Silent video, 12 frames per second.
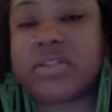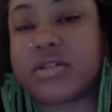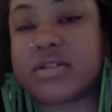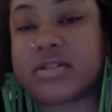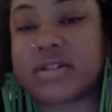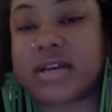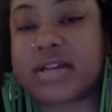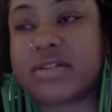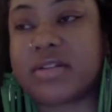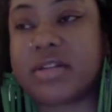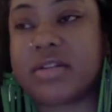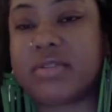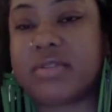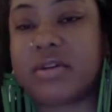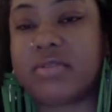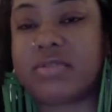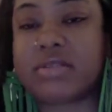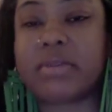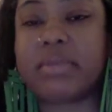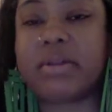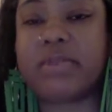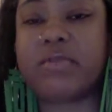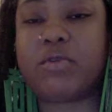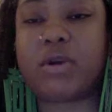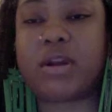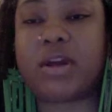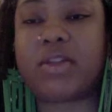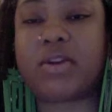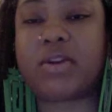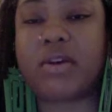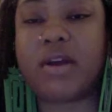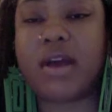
disgusted on some level or another